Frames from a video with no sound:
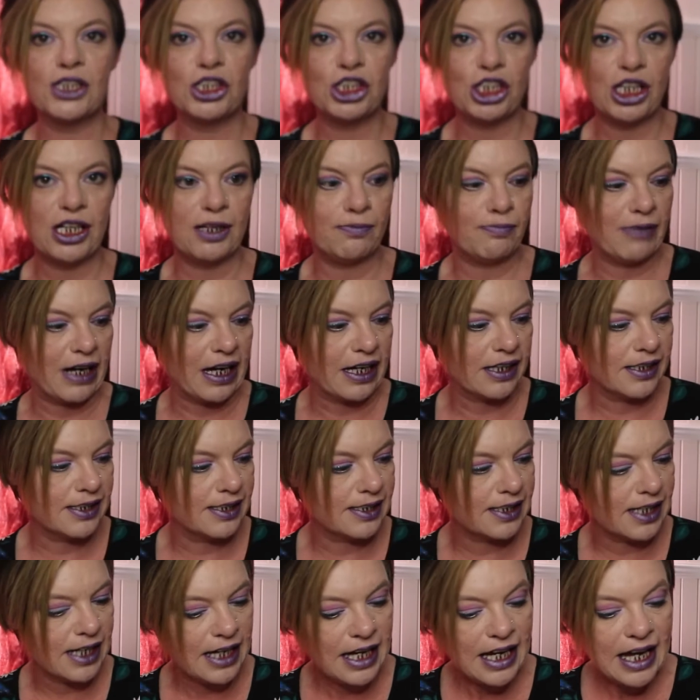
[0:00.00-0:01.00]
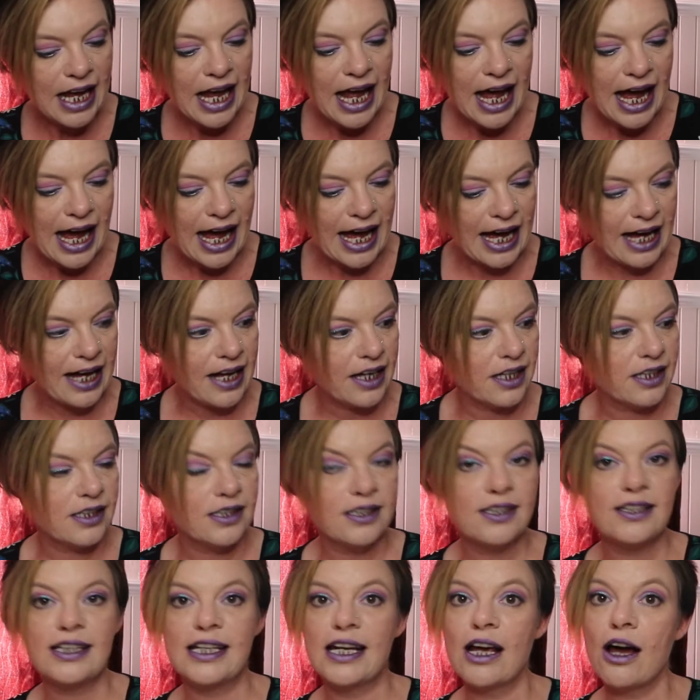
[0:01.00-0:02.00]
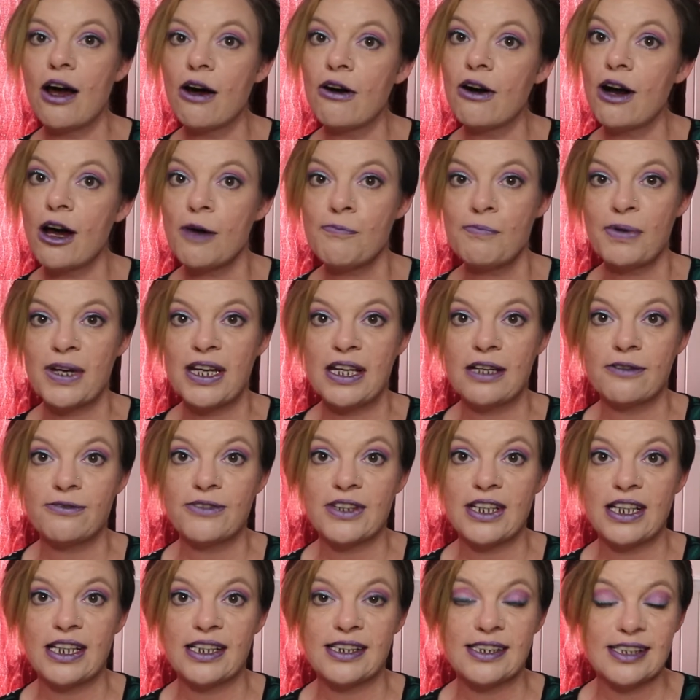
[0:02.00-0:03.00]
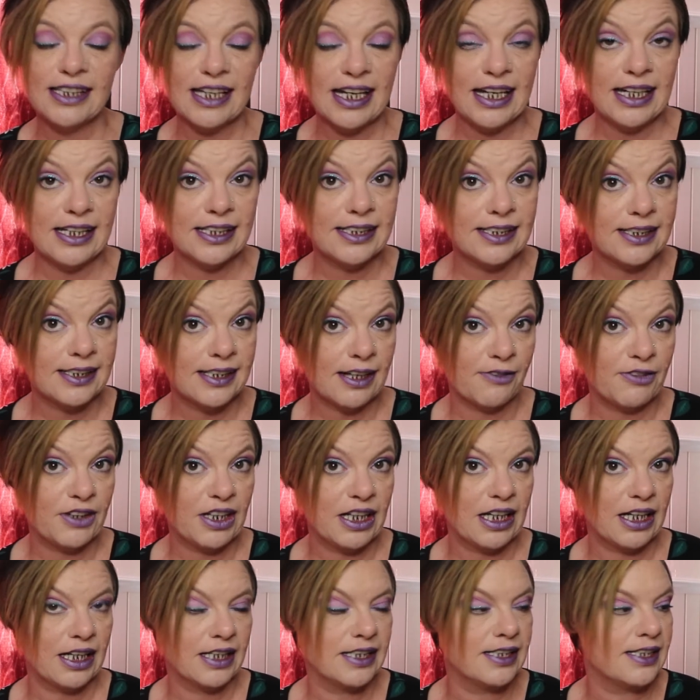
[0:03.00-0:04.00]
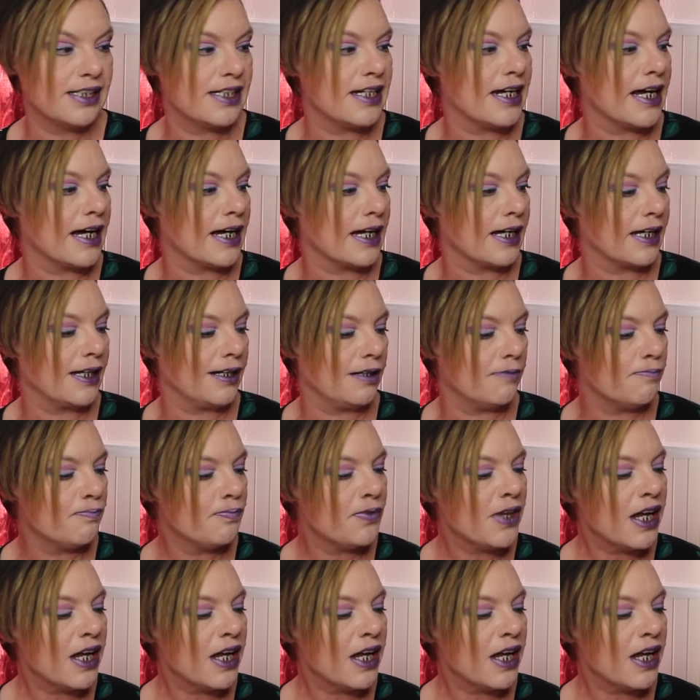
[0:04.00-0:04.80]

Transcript: sheet mask, and the RRP of this is $7.99.